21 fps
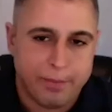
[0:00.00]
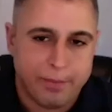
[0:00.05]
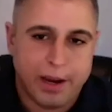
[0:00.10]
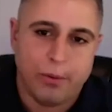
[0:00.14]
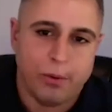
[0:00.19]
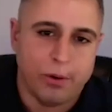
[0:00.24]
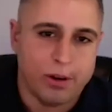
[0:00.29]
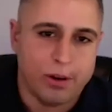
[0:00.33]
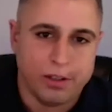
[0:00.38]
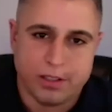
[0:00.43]

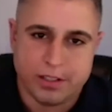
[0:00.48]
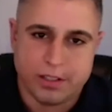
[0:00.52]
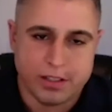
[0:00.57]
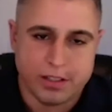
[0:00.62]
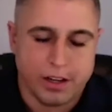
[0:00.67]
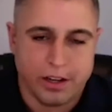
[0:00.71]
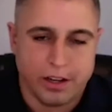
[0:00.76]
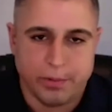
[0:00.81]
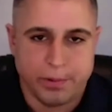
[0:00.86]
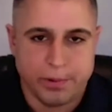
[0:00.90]
my world is
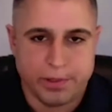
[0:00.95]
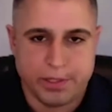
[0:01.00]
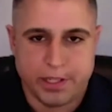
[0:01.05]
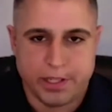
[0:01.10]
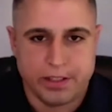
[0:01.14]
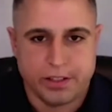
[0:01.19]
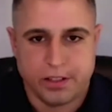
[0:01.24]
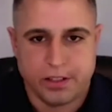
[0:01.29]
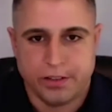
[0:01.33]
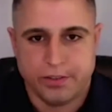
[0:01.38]
100%
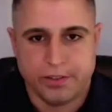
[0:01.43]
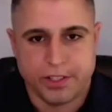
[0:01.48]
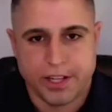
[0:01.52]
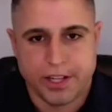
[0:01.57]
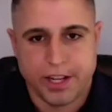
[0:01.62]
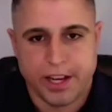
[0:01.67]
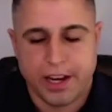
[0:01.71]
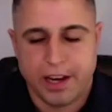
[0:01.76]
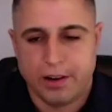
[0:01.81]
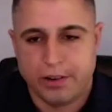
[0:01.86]

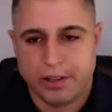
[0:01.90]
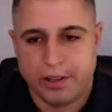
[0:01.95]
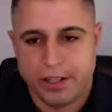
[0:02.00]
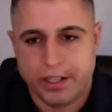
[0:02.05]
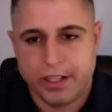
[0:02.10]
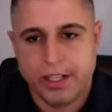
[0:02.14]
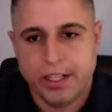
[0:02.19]
ServiceNow, and